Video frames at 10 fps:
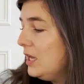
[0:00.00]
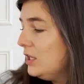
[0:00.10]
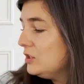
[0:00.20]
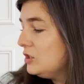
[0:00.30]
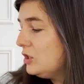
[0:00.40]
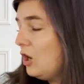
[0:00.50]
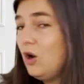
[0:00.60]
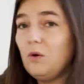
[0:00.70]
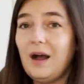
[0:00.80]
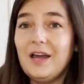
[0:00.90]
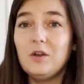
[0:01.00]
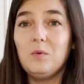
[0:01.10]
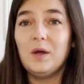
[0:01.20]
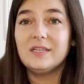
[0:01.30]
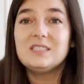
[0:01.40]
So I don't
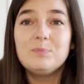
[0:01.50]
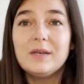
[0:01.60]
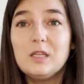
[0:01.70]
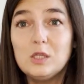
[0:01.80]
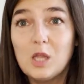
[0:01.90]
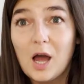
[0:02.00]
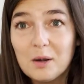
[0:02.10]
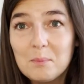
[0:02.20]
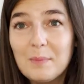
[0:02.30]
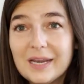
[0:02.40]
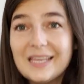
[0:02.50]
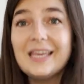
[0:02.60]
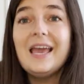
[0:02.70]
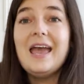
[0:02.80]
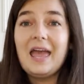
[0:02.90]
wanna spend a lot of
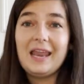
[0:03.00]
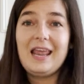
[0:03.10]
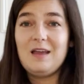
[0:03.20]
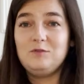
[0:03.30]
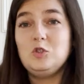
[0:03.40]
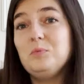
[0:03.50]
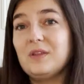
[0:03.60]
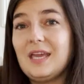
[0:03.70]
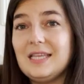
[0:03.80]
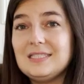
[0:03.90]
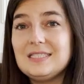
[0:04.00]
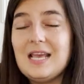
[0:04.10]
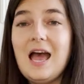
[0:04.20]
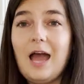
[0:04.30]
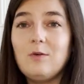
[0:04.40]
money and have duplicates.
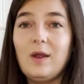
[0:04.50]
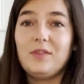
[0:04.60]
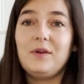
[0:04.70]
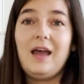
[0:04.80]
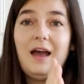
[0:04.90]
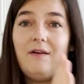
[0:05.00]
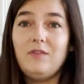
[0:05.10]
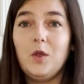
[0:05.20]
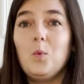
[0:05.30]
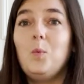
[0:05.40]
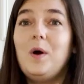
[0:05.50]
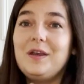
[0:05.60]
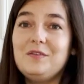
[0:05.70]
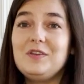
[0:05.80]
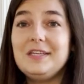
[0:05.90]
I'd rather have like one
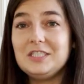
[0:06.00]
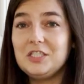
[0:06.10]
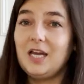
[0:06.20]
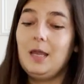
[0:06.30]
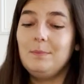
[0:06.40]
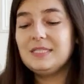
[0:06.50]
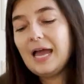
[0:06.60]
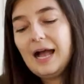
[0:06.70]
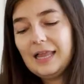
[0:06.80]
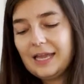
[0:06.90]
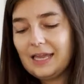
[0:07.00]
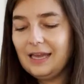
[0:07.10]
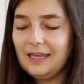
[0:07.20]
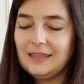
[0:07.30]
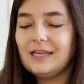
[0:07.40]
of each type. Metallic,
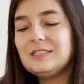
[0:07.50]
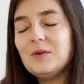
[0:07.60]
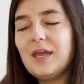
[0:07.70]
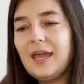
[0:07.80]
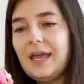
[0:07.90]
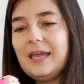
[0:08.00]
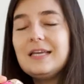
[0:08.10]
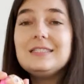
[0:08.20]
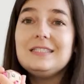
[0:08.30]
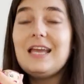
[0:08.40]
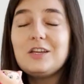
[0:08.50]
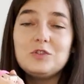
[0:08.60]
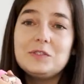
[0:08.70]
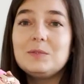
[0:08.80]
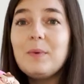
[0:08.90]
that's okay because it's
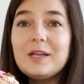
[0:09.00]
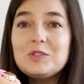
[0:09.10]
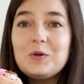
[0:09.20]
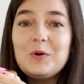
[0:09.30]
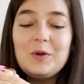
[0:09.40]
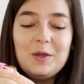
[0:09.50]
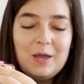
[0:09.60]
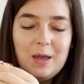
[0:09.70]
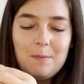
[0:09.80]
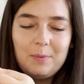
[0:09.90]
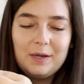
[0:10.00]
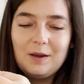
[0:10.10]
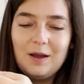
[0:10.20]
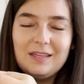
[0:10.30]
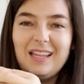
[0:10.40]
extra special, but
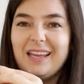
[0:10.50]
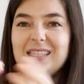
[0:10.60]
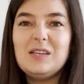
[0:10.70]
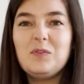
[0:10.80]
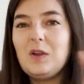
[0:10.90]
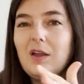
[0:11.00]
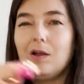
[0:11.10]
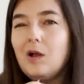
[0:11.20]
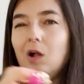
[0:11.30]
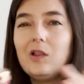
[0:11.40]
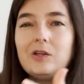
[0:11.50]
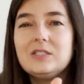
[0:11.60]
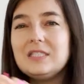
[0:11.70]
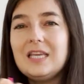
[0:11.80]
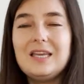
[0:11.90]
not like different color
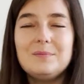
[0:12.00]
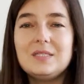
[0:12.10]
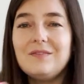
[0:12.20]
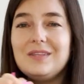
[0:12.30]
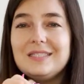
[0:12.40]
schemes of the